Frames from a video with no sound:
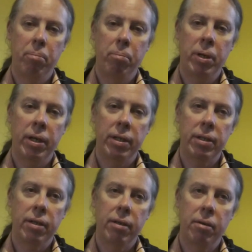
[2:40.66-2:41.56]
but
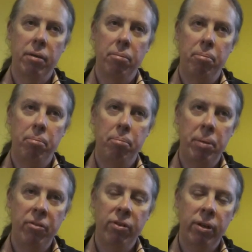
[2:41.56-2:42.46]

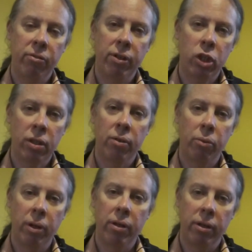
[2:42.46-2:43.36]
be very vigilant
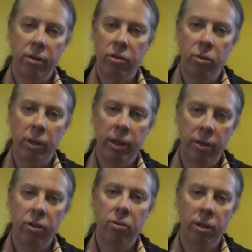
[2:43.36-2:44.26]
with it
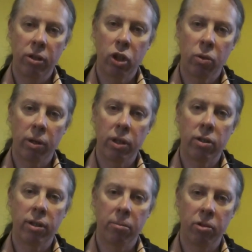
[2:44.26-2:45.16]
during the short
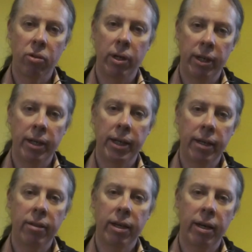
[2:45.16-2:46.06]
term, so you can
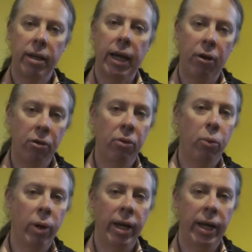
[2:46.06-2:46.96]
get that out of the
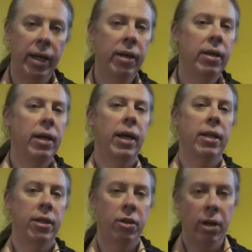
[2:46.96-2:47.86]
way, and
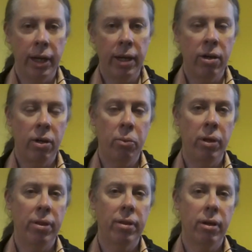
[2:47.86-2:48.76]
then you can get on
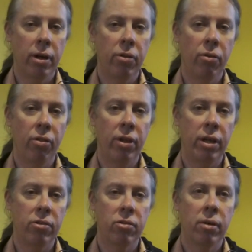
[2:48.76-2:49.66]
with other
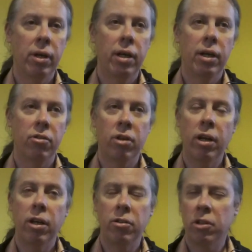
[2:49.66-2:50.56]
things. It's
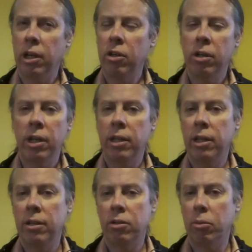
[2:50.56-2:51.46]
not a good
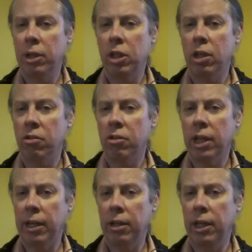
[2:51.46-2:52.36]
idea to readjust
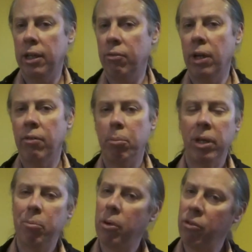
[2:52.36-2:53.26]
technique if you have a
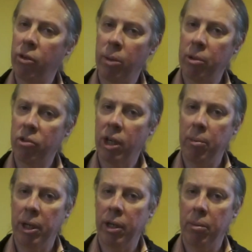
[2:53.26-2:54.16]
big performance
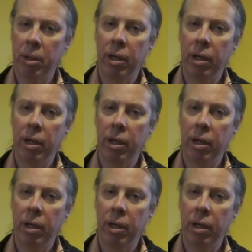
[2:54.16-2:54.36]
coming up.